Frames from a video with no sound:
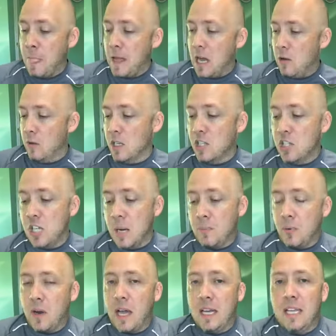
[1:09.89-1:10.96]
I want to jump
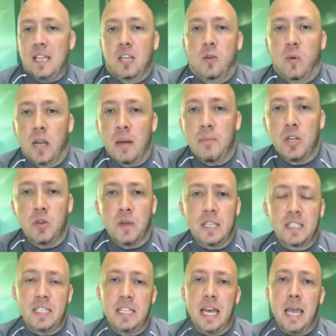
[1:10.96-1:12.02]
right into what I'm doing
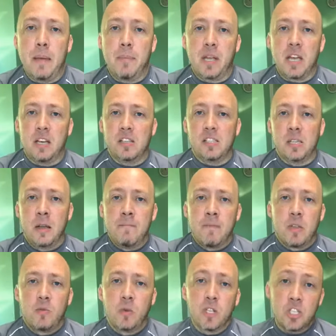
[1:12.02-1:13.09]
today because
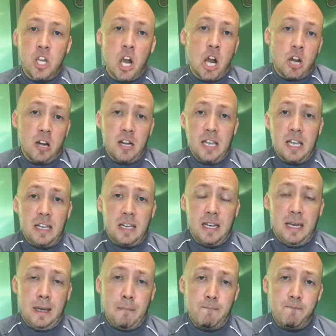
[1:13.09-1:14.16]
we're turning,
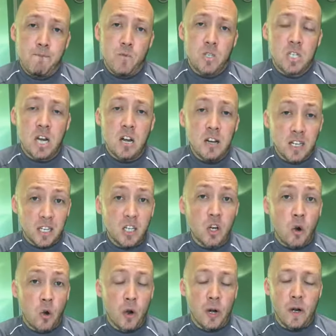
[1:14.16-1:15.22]
um, we're turning a
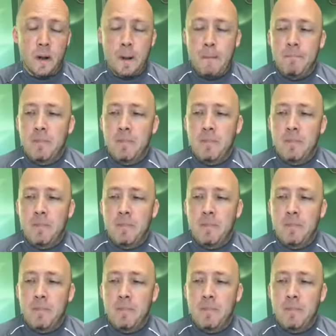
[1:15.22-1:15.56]
corner